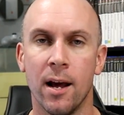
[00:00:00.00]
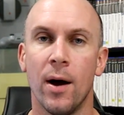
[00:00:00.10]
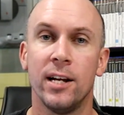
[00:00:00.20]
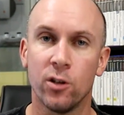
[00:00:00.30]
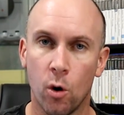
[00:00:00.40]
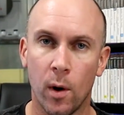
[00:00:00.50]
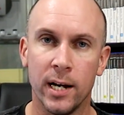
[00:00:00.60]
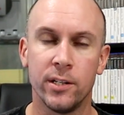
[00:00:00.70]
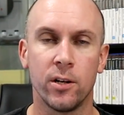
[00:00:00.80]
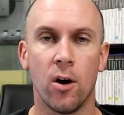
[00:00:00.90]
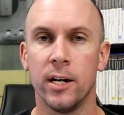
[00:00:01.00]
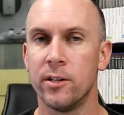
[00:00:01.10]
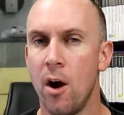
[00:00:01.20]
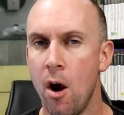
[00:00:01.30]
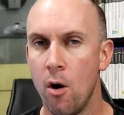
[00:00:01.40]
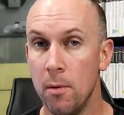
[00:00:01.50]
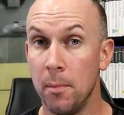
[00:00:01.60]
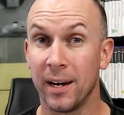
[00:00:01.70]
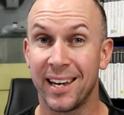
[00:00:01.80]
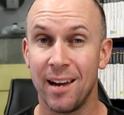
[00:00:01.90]
Now, as always, guys,
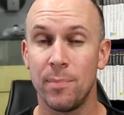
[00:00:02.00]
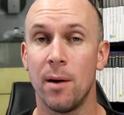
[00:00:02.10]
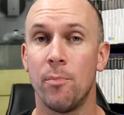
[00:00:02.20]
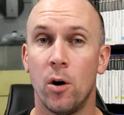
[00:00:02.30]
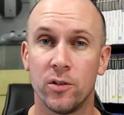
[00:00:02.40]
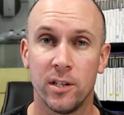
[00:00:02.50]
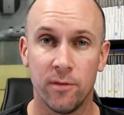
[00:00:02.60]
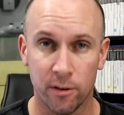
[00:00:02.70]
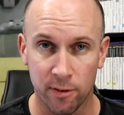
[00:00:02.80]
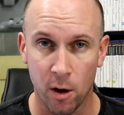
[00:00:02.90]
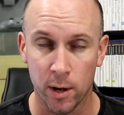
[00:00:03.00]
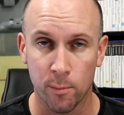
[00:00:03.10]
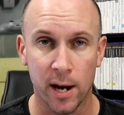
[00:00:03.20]
remember, keep that positivity flowing.